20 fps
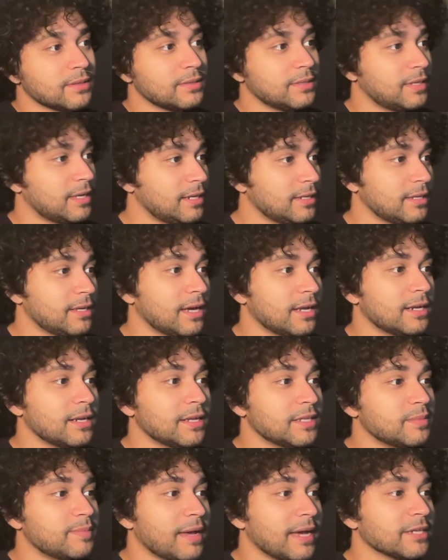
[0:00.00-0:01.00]
getting
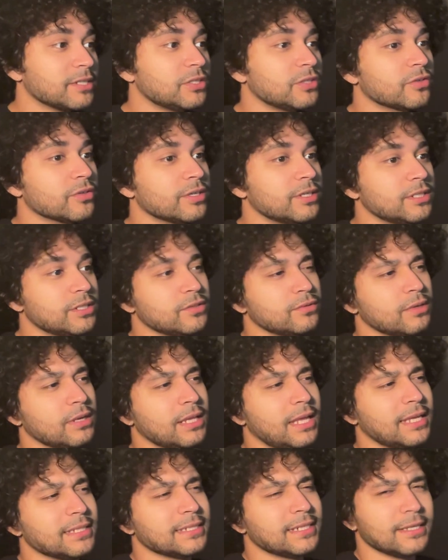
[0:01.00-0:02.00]
Kanade's backstory and just
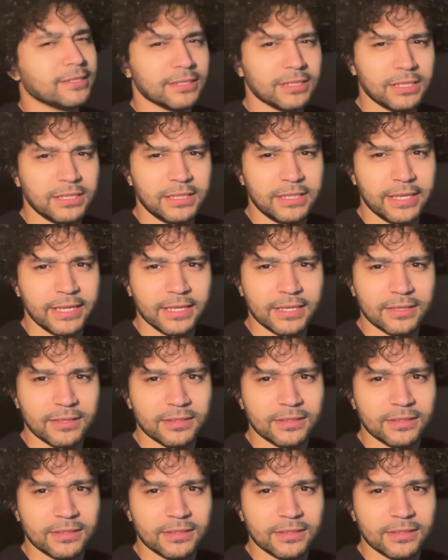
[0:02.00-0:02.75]
realizing how sick,